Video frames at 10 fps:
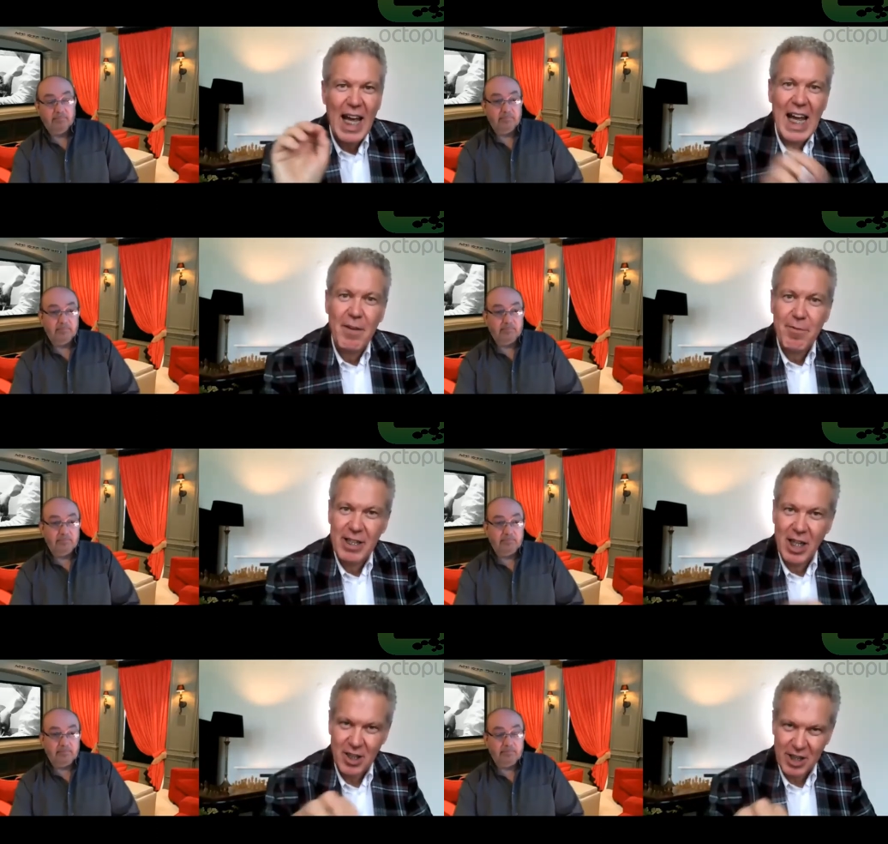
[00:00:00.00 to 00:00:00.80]
Speaker 1: every
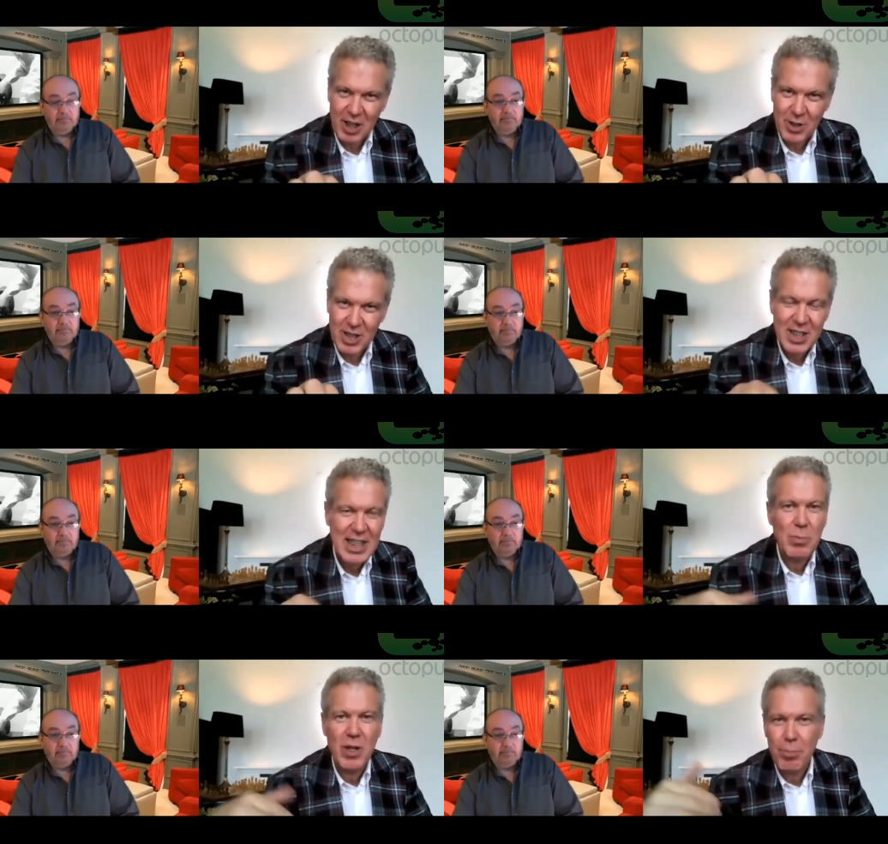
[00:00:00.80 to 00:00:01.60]
argument, it's the
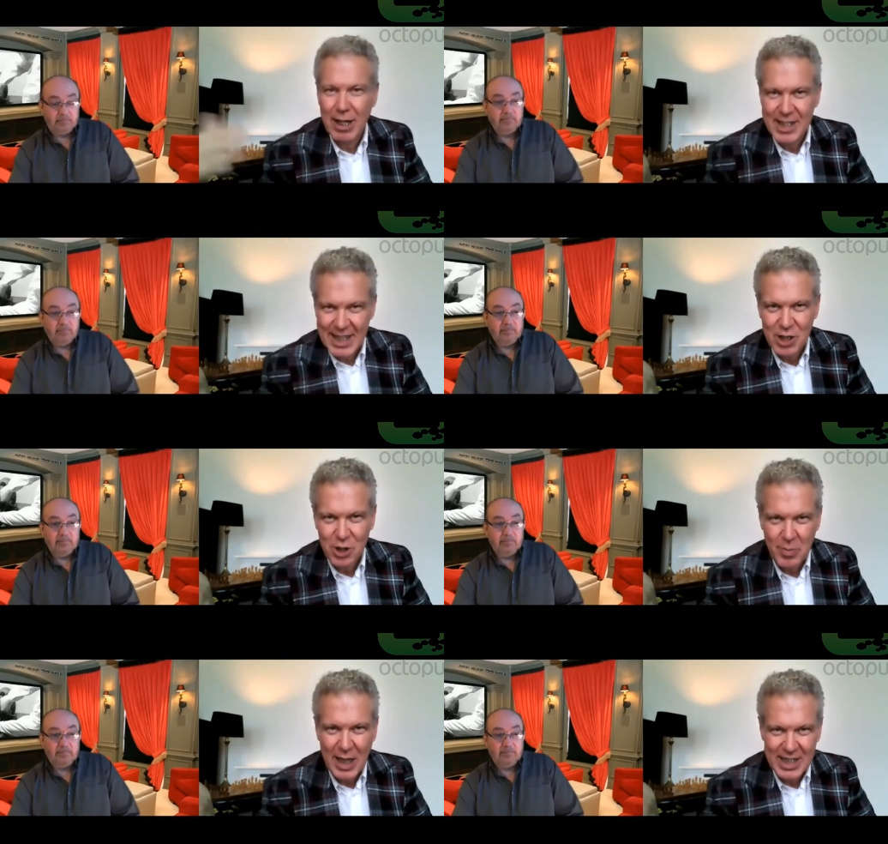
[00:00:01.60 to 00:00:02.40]
same with the presidential
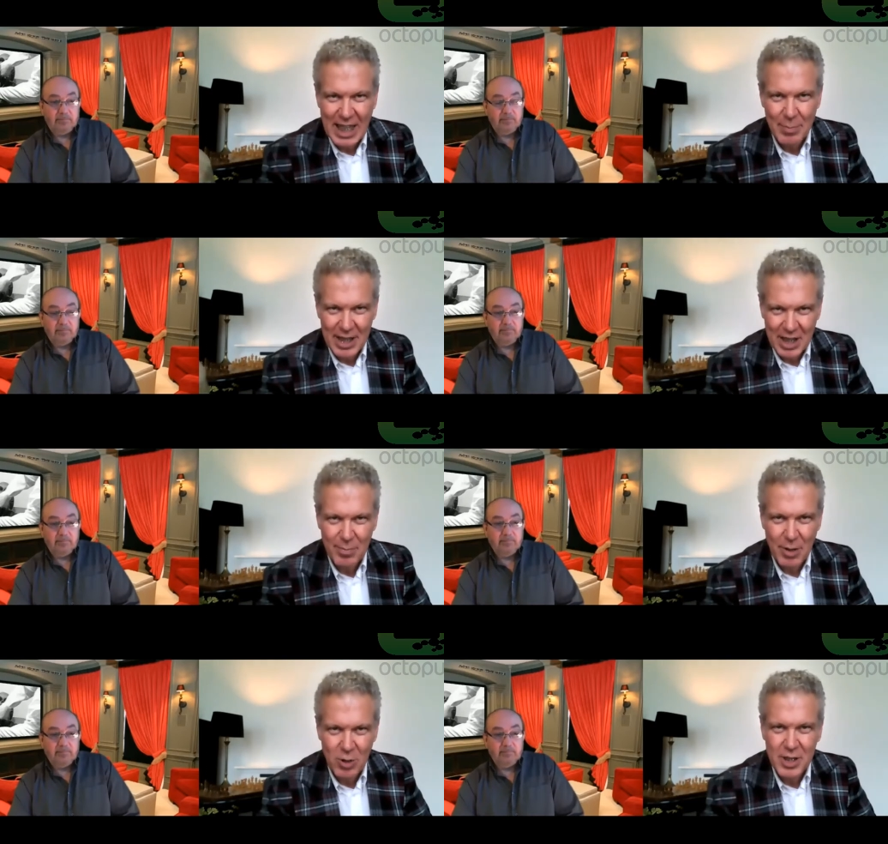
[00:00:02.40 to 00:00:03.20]
debates happening at the
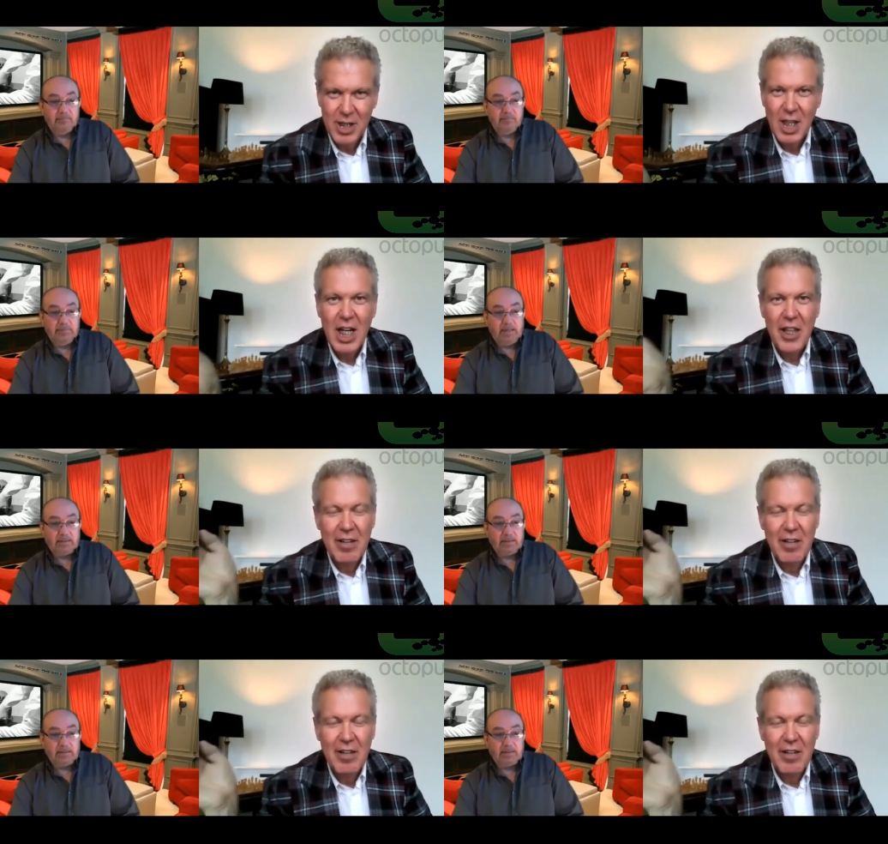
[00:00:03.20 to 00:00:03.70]
moment. Yes.